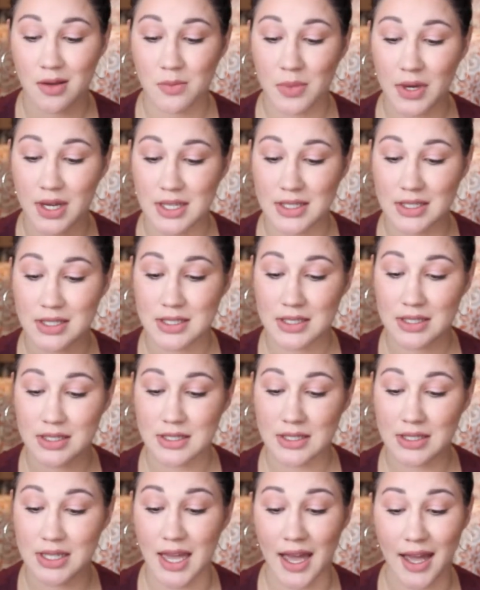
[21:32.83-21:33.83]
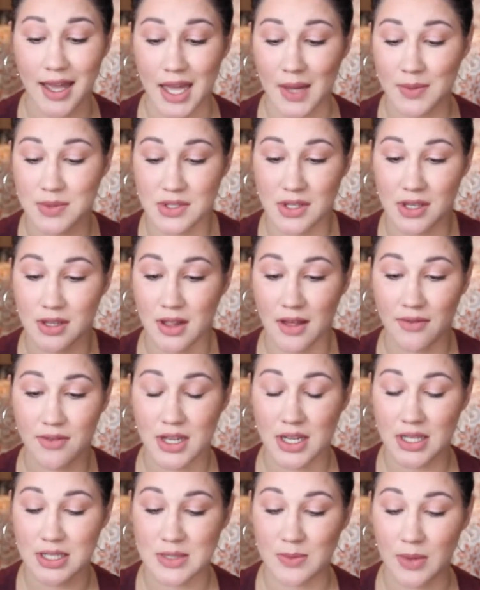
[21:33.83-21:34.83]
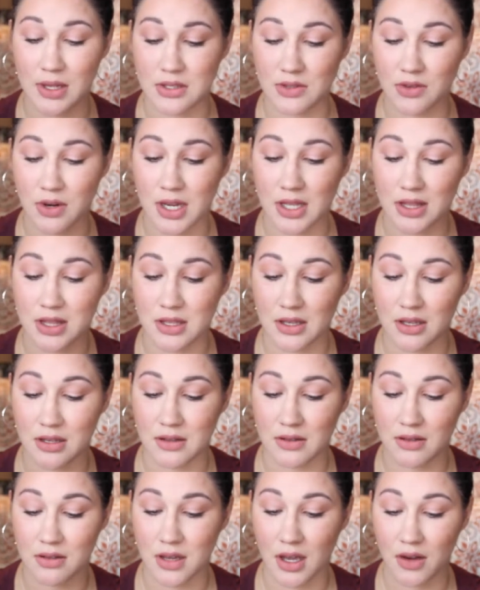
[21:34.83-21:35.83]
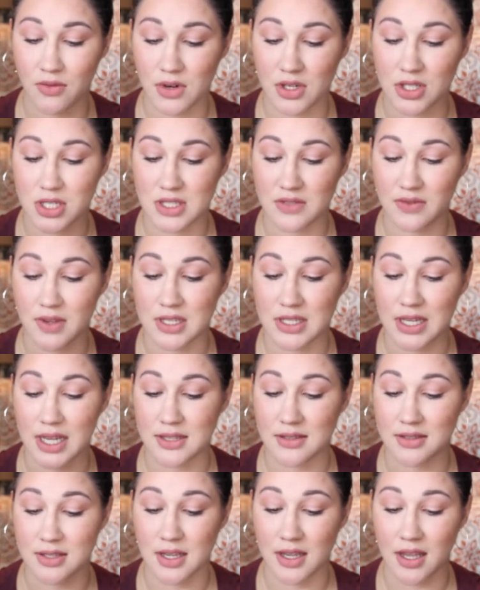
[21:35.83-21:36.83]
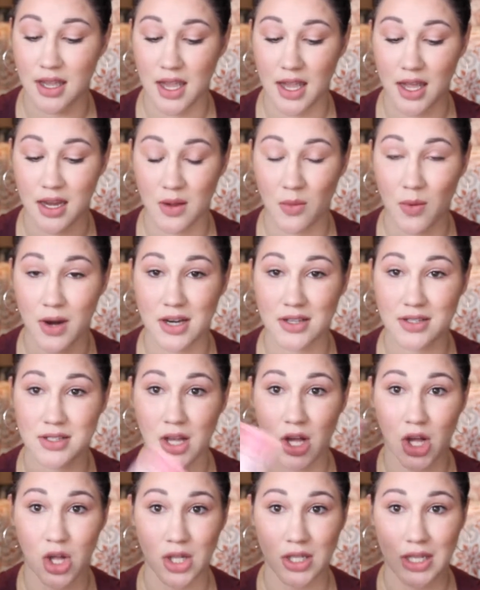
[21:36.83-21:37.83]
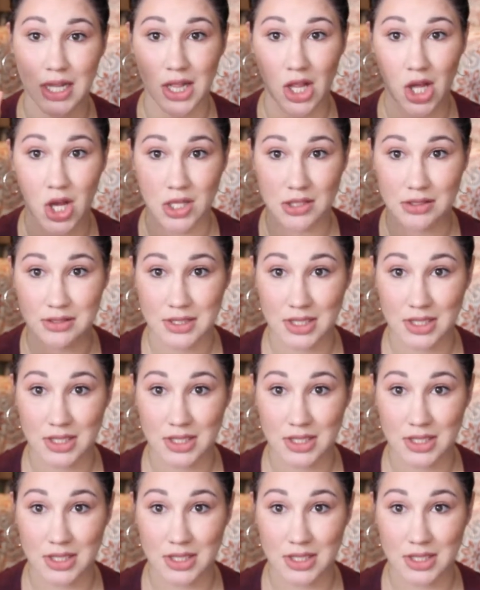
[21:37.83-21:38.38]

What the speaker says: But yeah, I absolutely love it. It smells great, the coverage is fantastic, and it wears all day long.